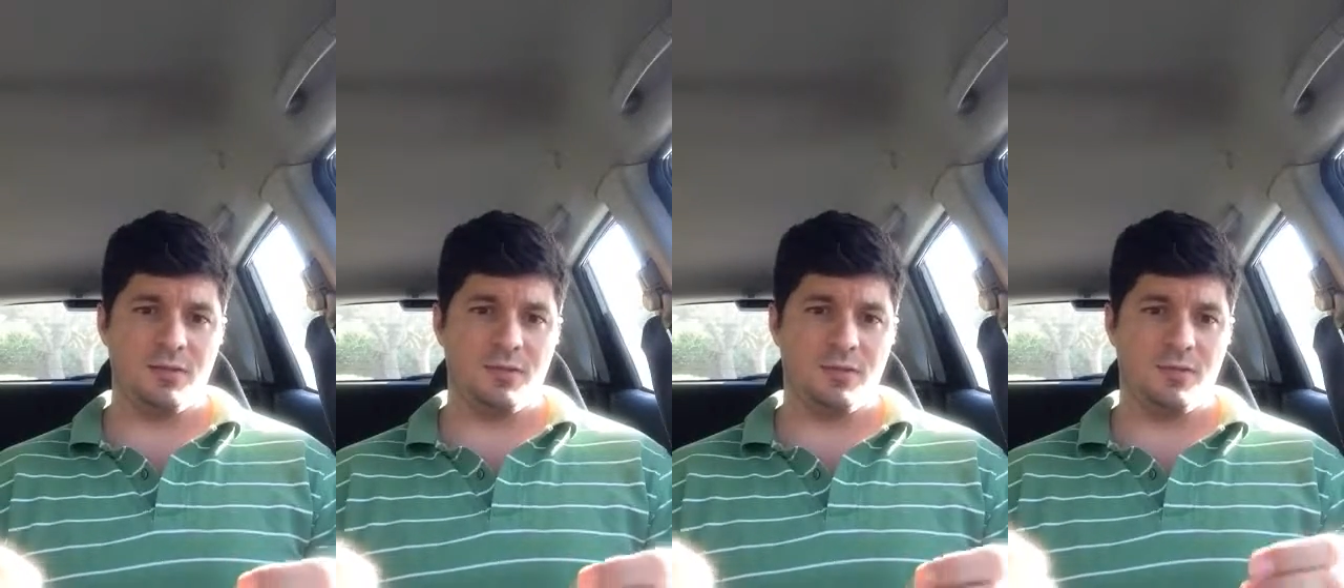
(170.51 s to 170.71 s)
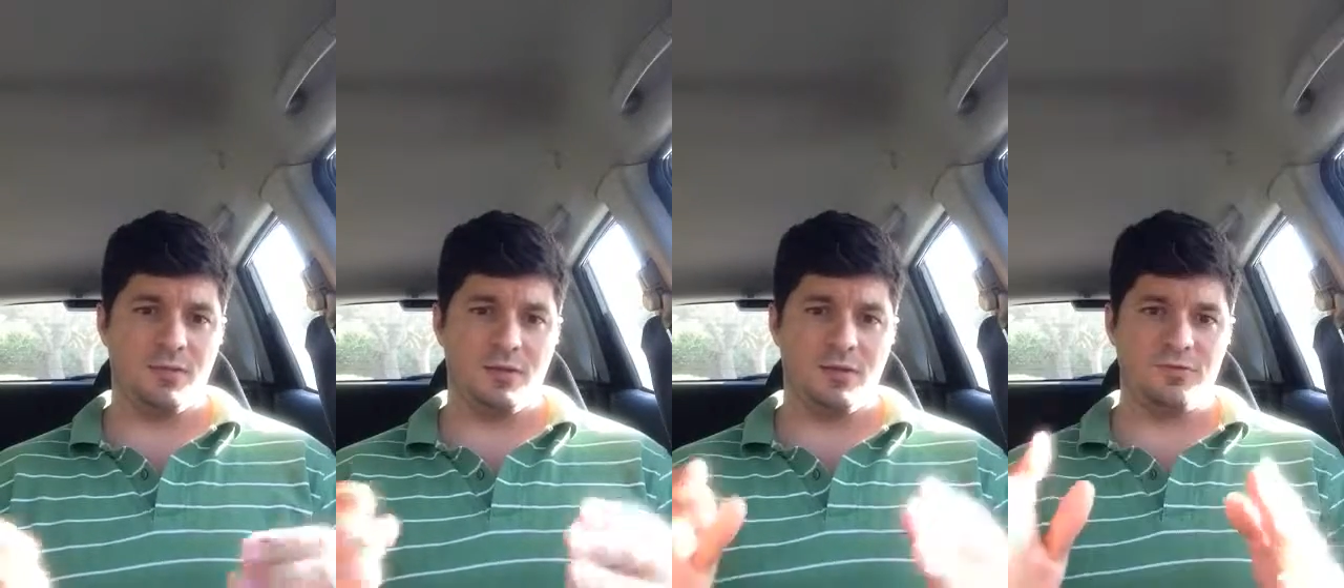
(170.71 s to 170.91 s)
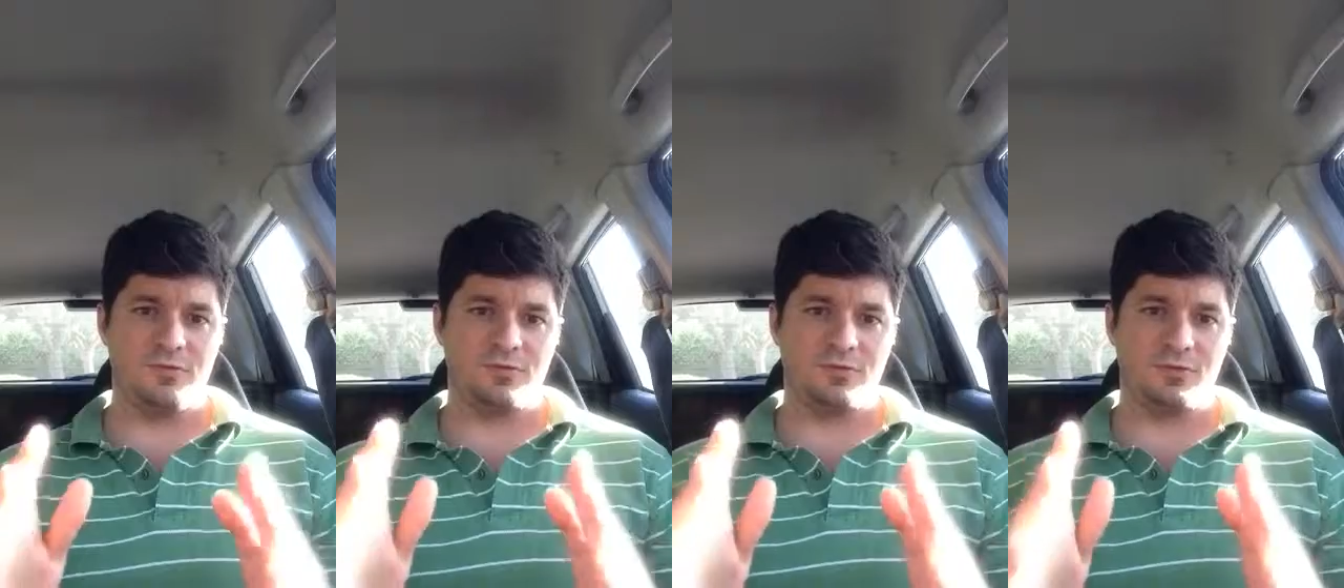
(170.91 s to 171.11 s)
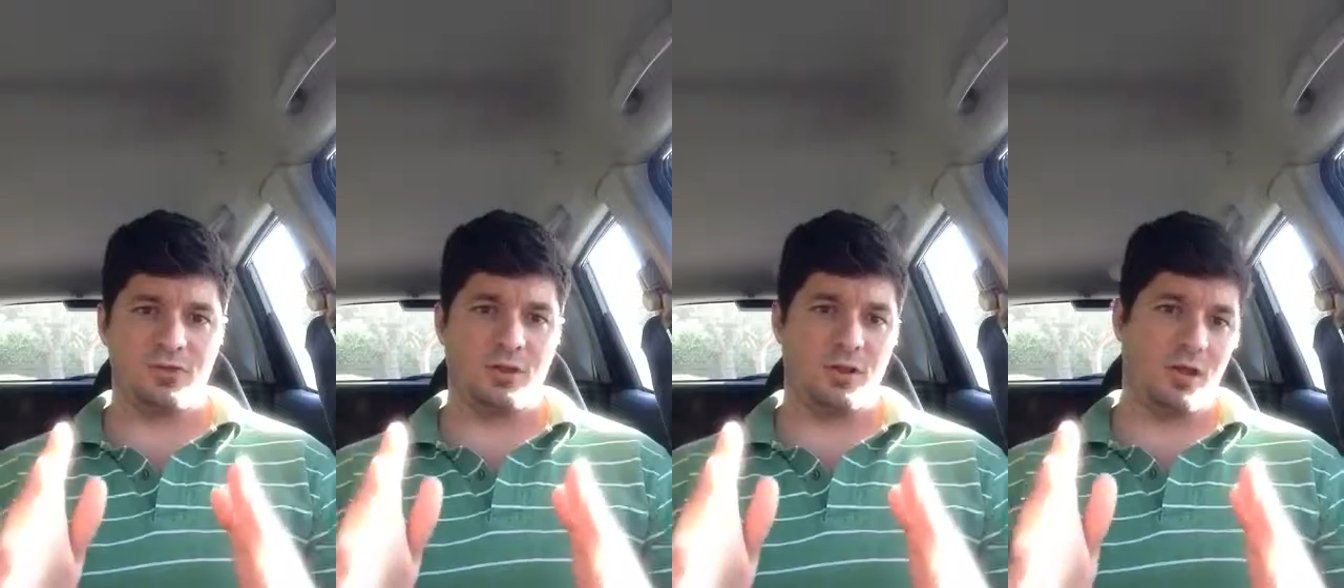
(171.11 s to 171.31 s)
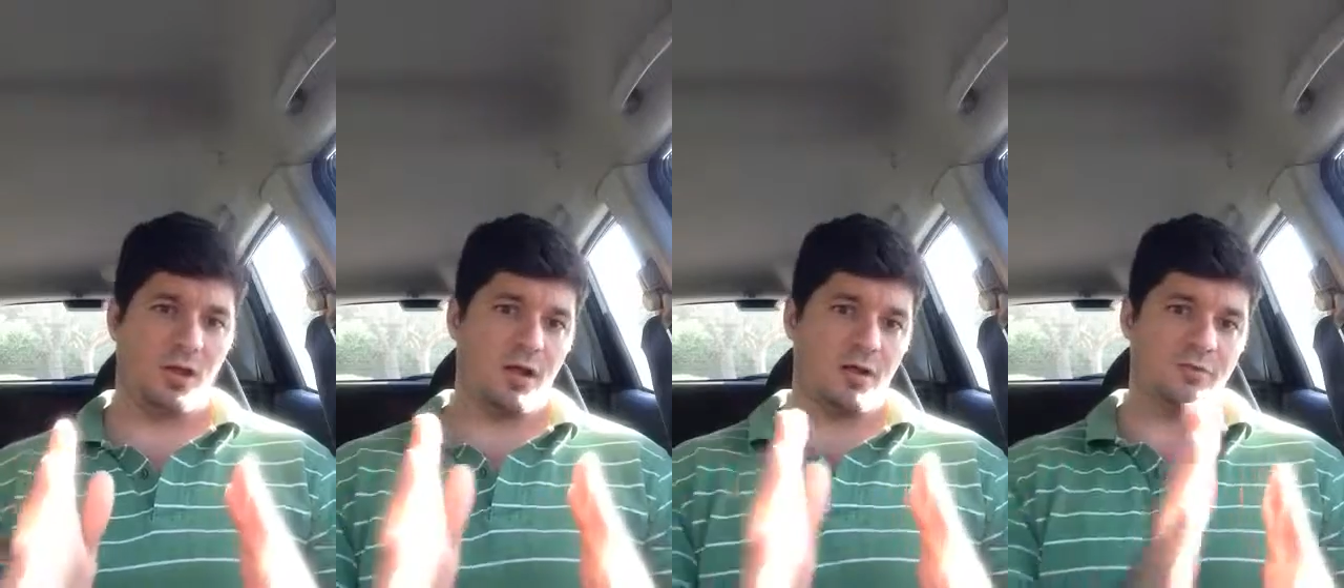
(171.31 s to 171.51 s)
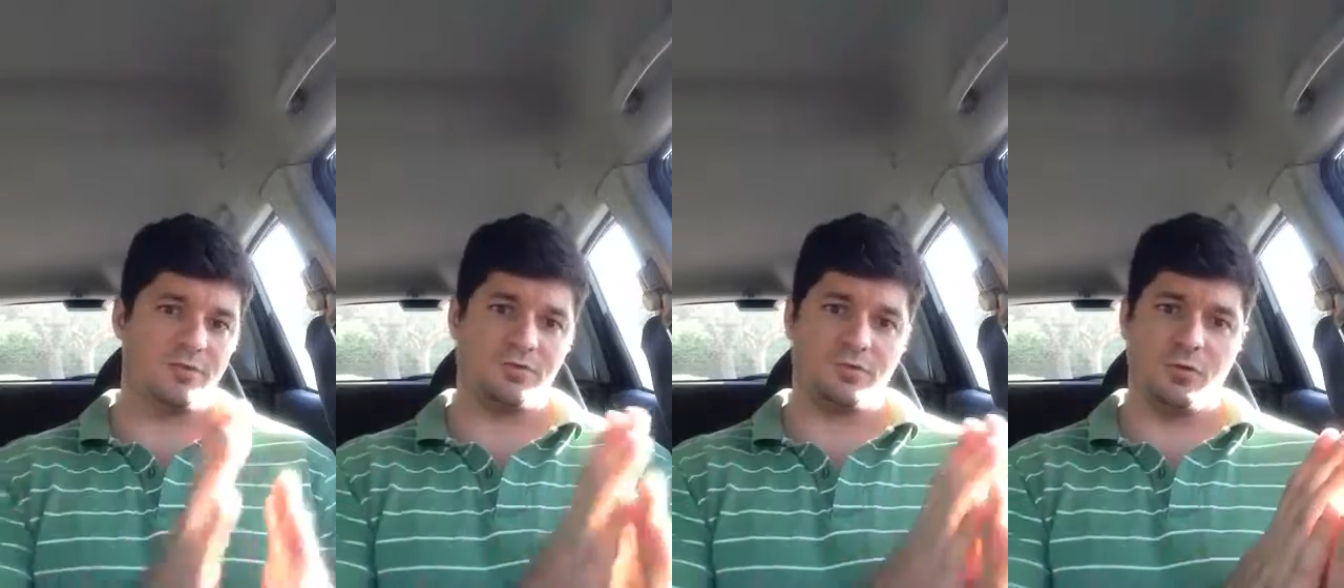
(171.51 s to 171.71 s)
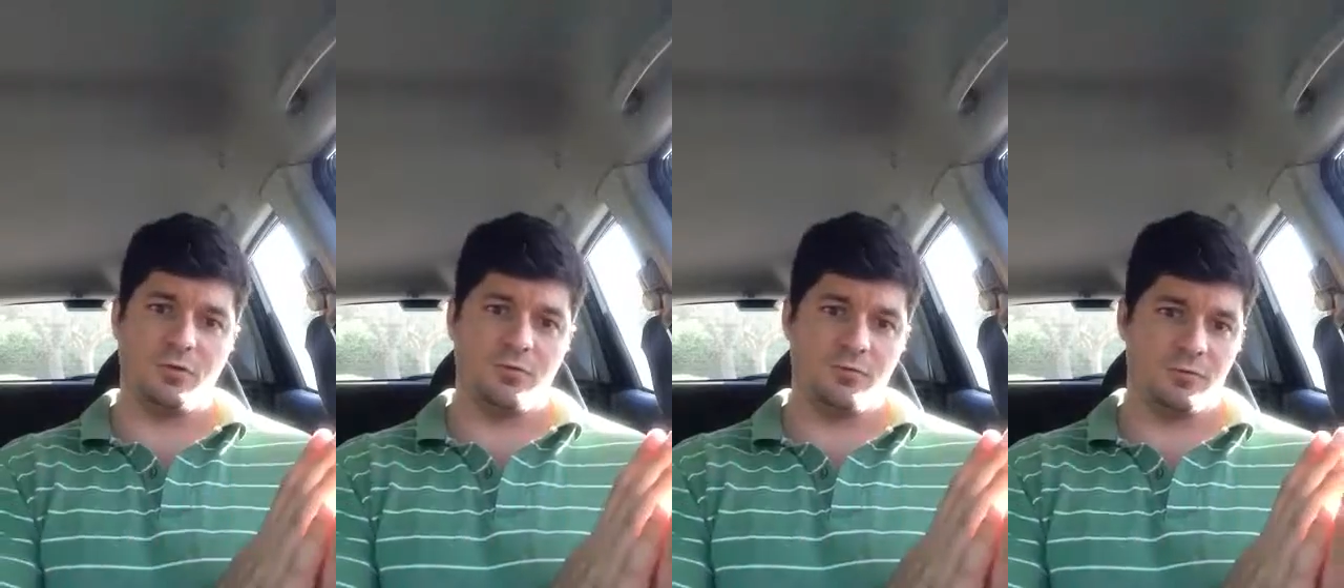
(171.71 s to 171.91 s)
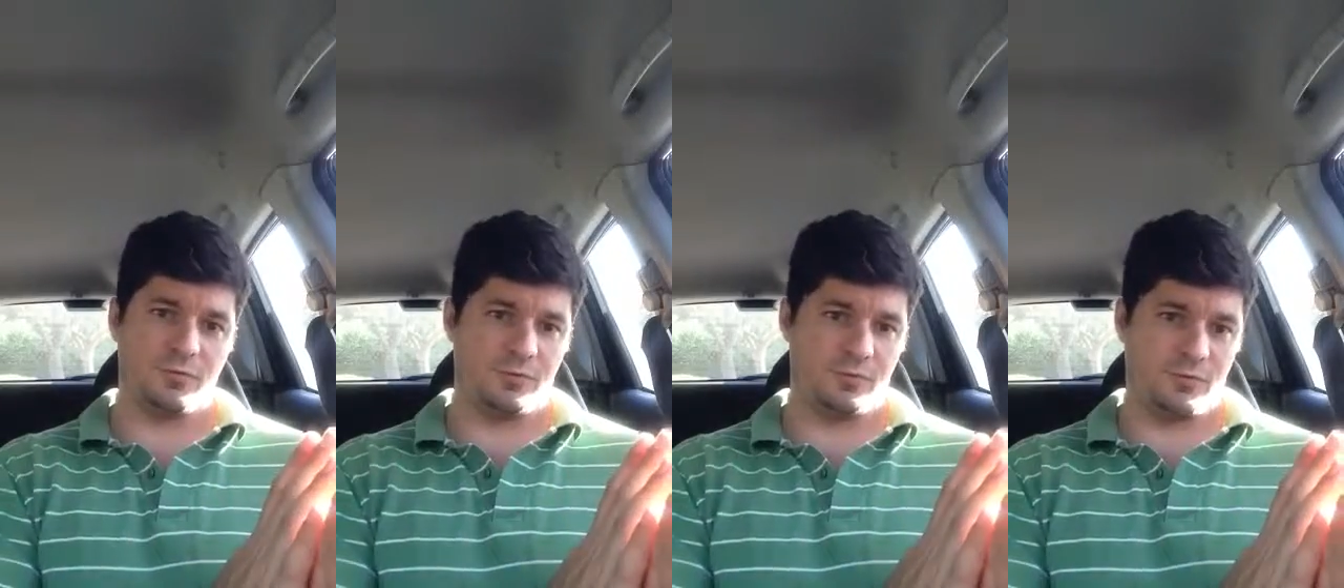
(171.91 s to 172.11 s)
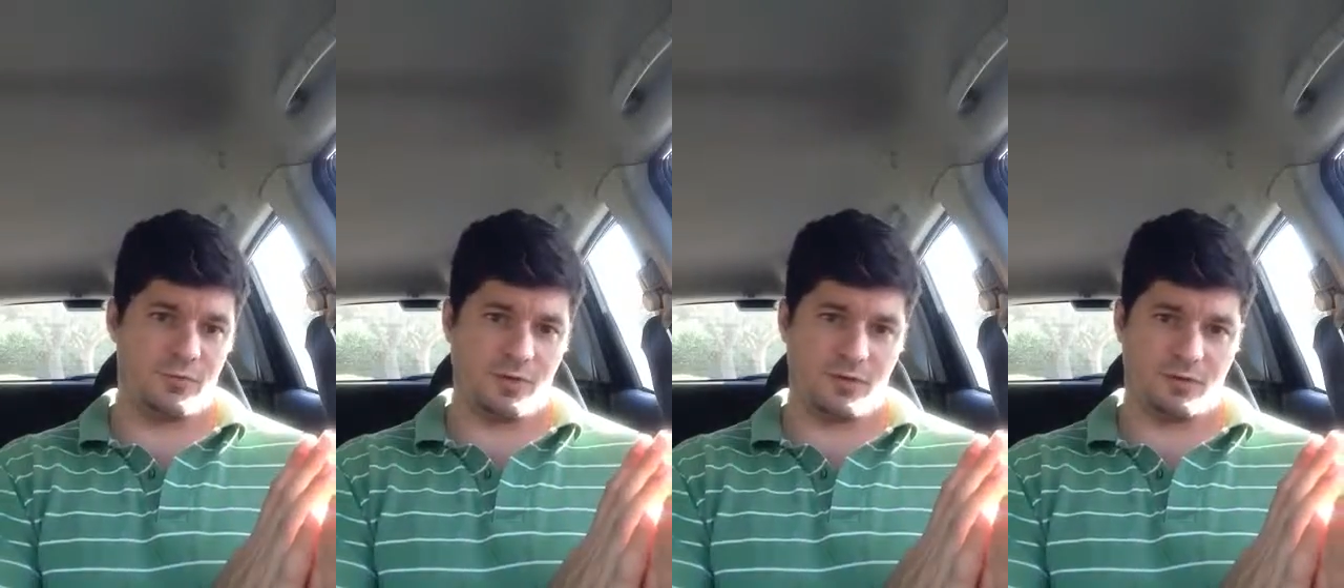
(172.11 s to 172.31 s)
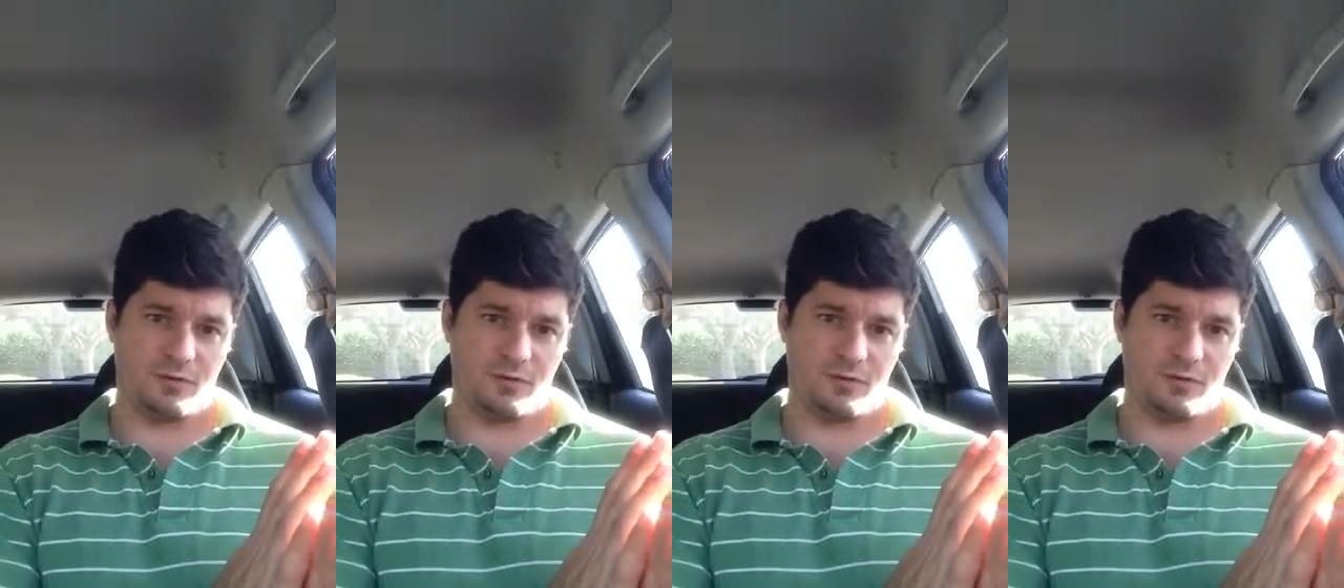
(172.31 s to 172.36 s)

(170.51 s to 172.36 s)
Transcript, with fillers: they just glossed over the